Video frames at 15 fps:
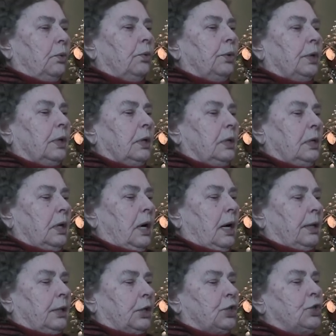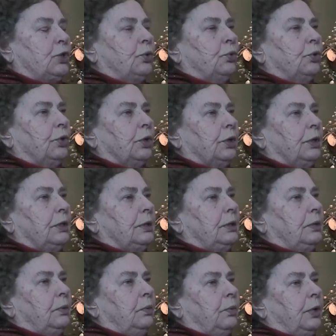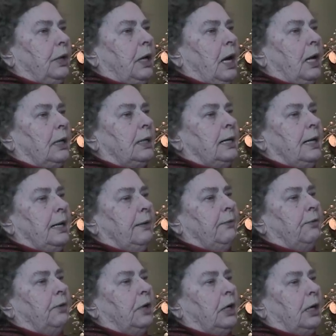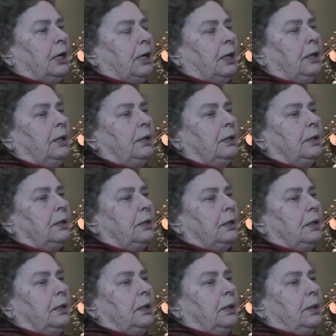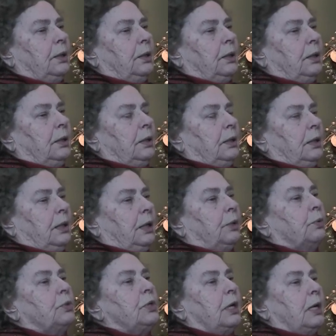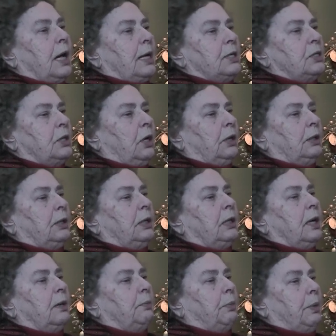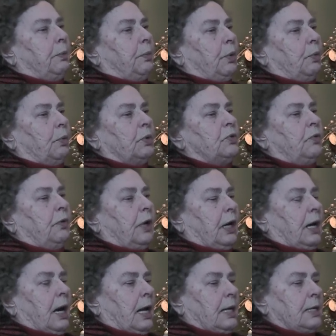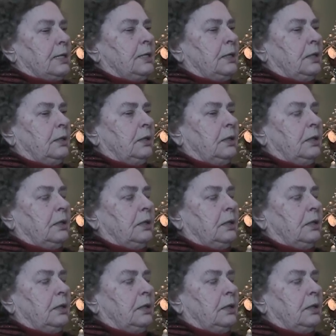we understood that we can't live here. It was a nice country and people was very nice.